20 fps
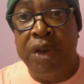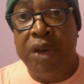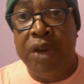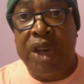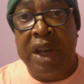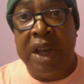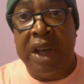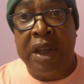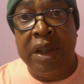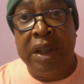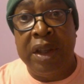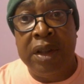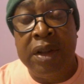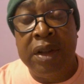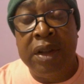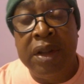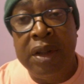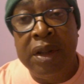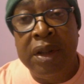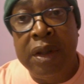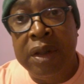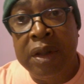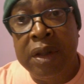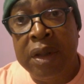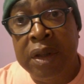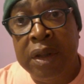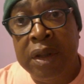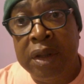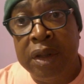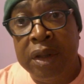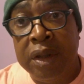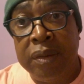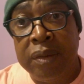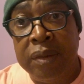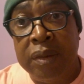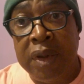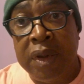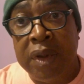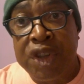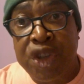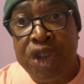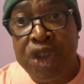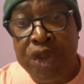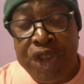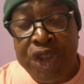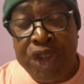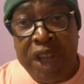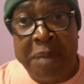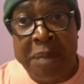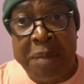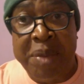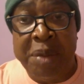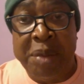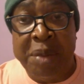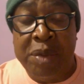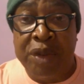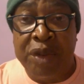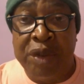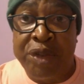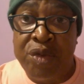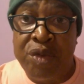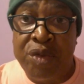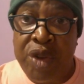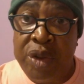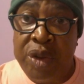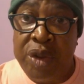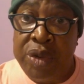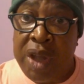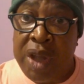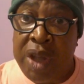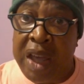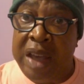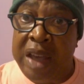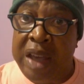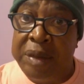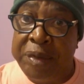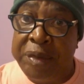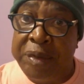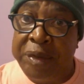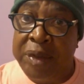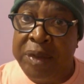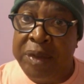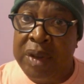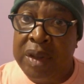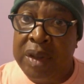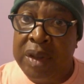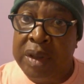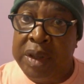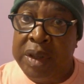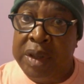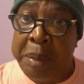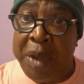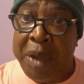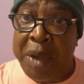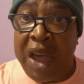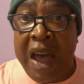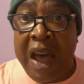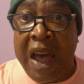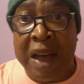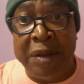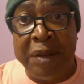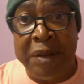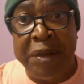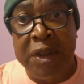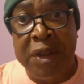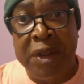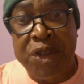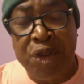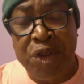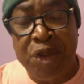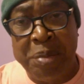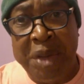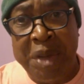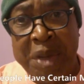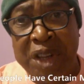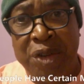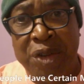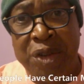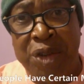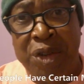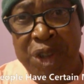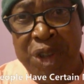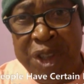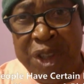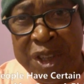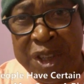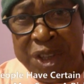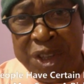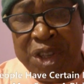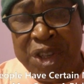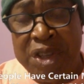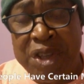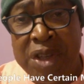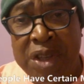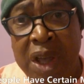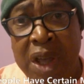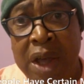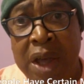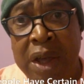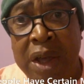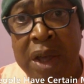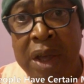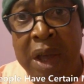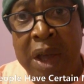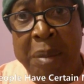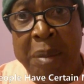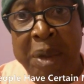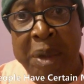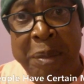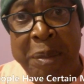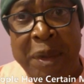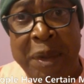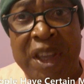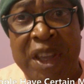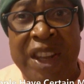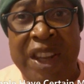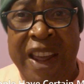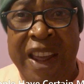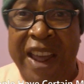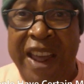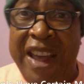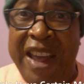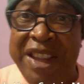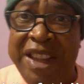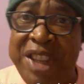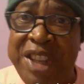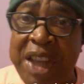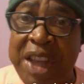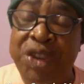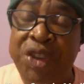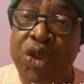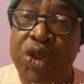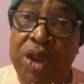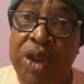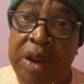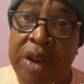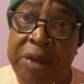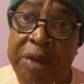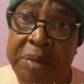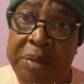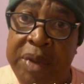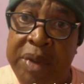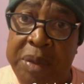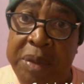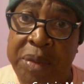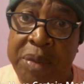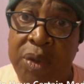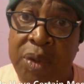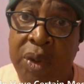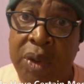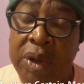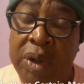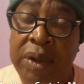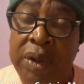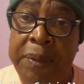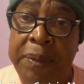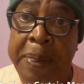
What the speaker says: Okay, it's good to get people off the road if they may have certain medical conditions and may be endangering other people.